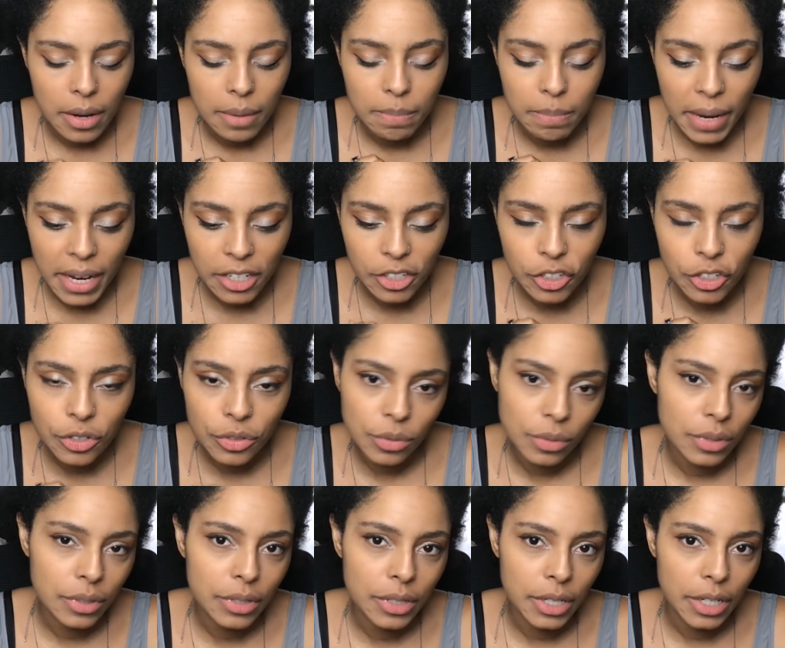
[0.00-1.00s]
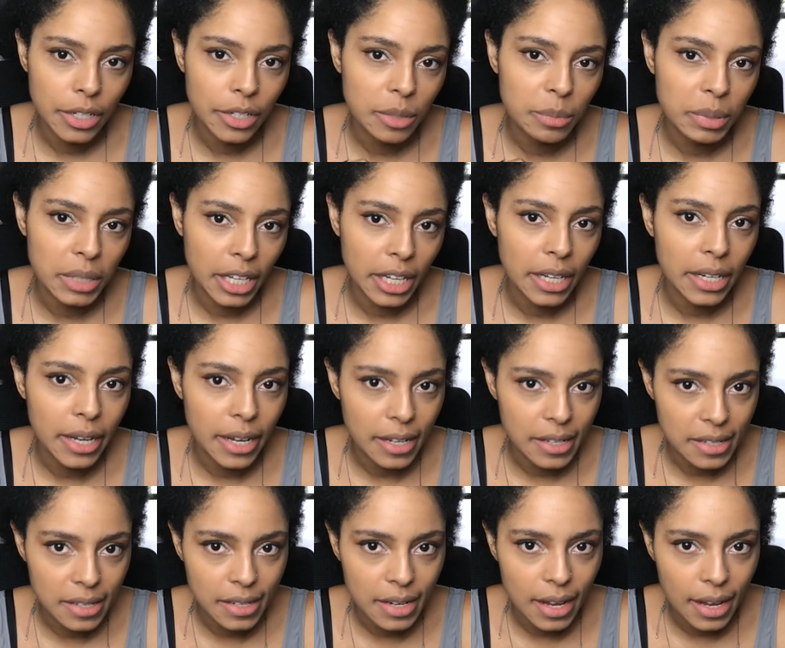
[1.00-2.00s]
make sure that your plan
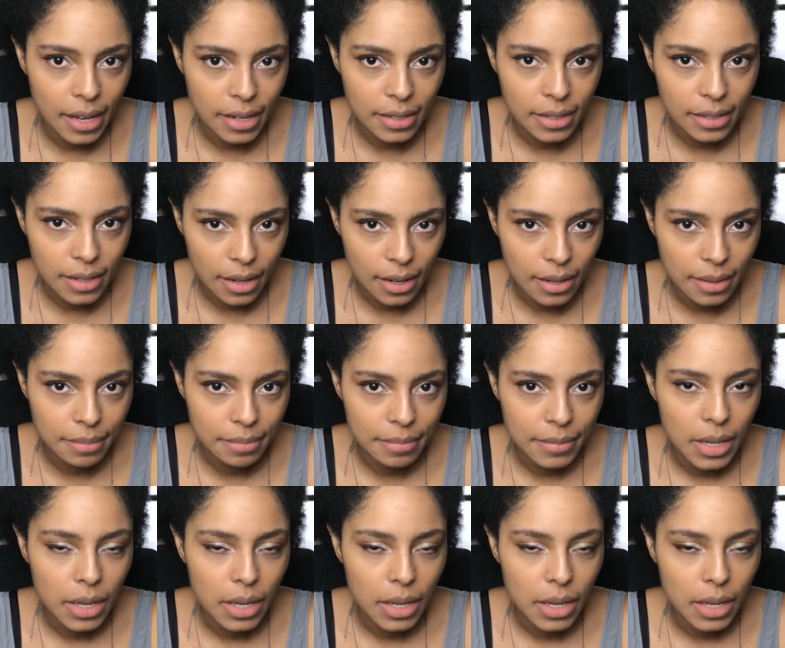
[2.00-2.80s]
has an end time.